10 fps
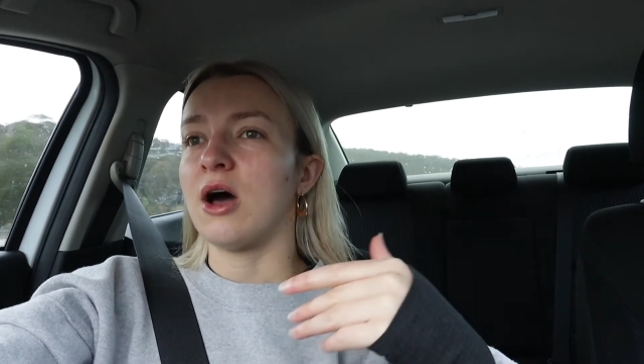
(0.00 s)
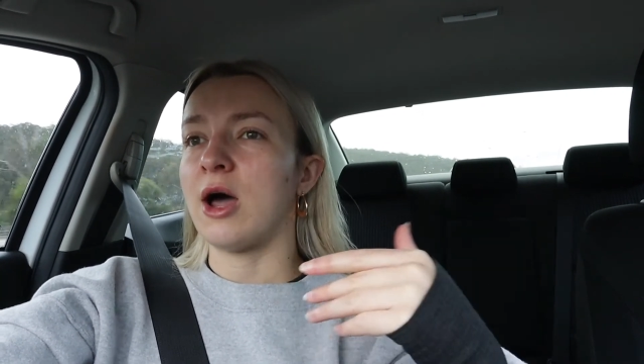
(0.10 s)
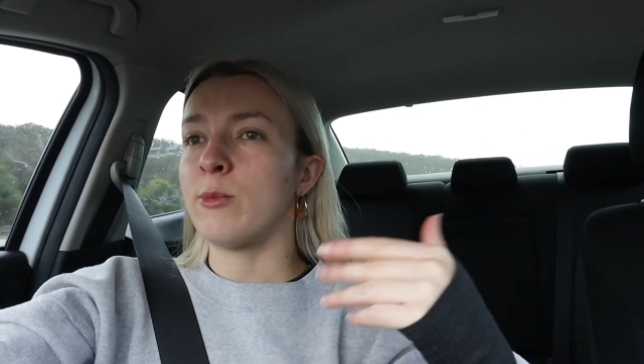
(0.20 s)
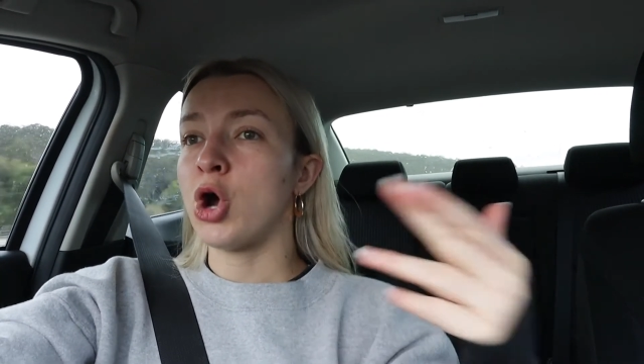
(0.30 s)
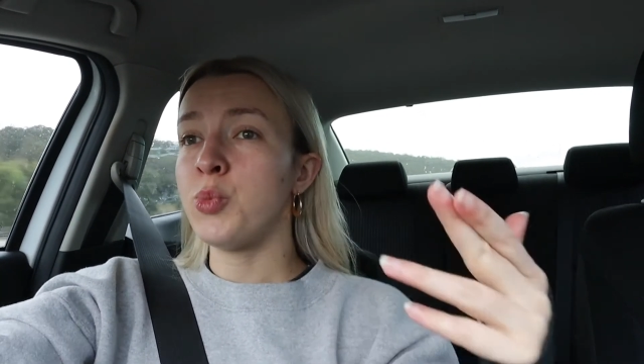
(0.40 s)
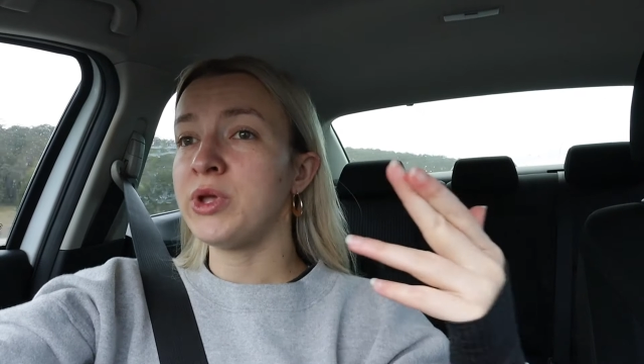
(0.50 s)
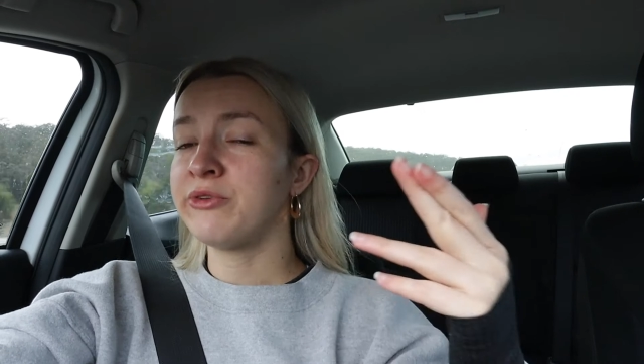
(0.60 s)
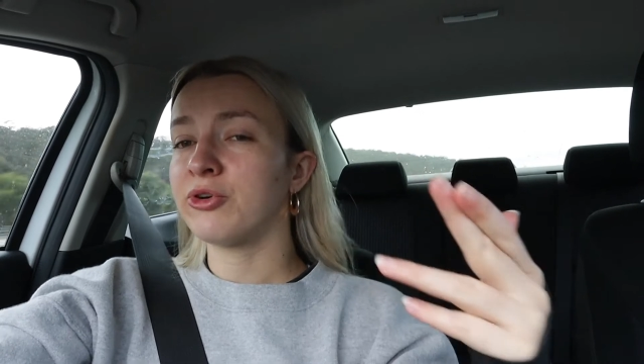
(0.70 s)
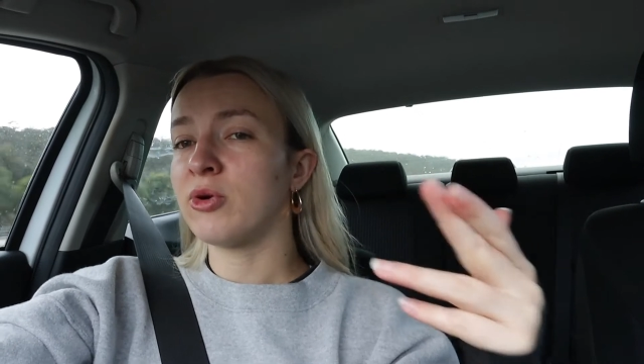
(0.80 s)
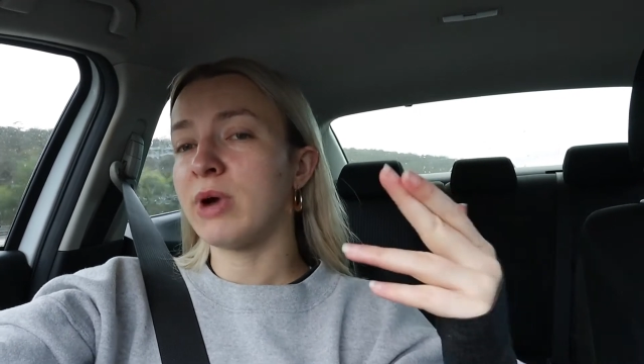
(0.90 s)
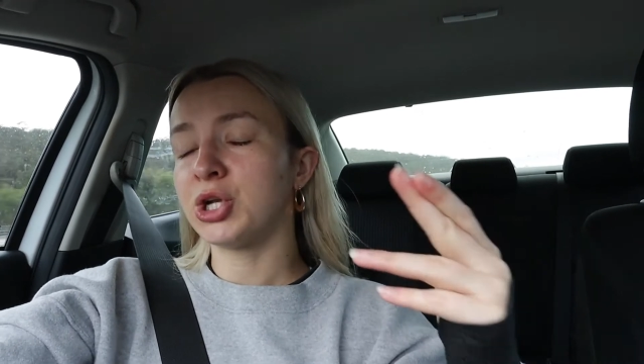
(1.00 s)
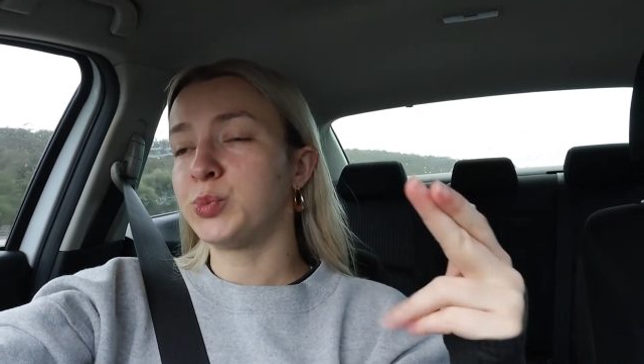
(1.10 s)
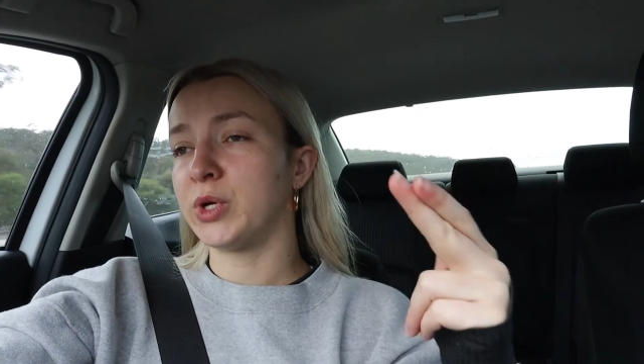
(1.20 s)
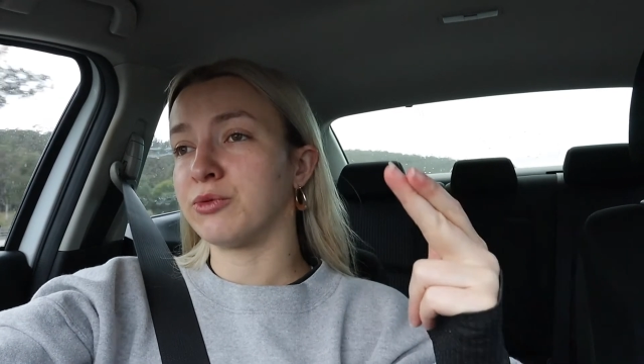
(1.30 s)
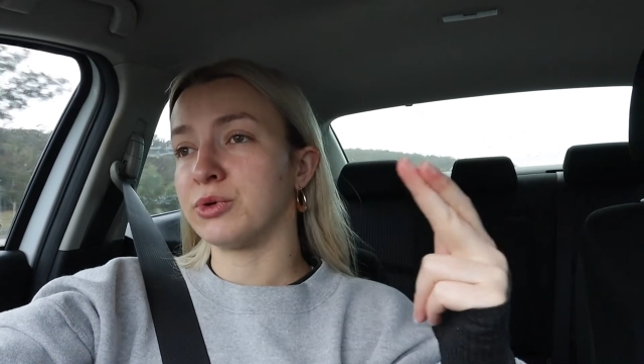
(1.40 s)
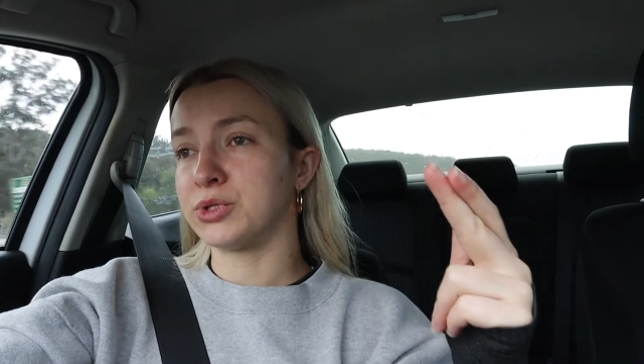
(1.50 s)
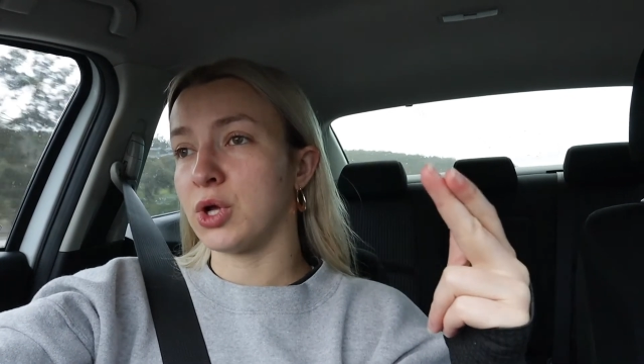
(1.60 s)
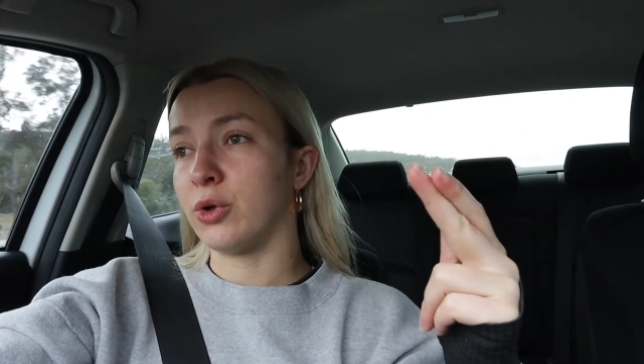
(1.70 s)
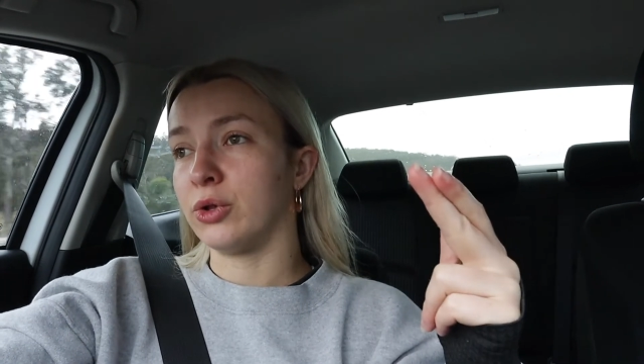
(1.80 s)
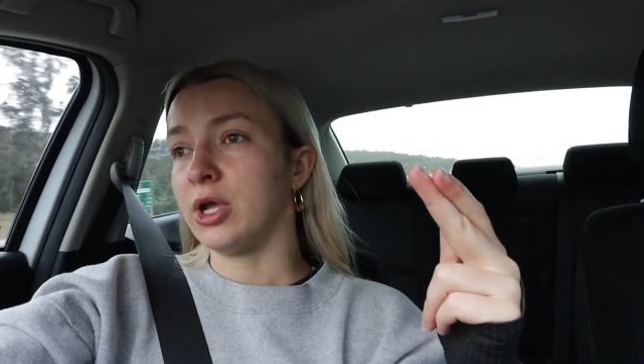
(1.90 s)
I'm hoping for a much better result.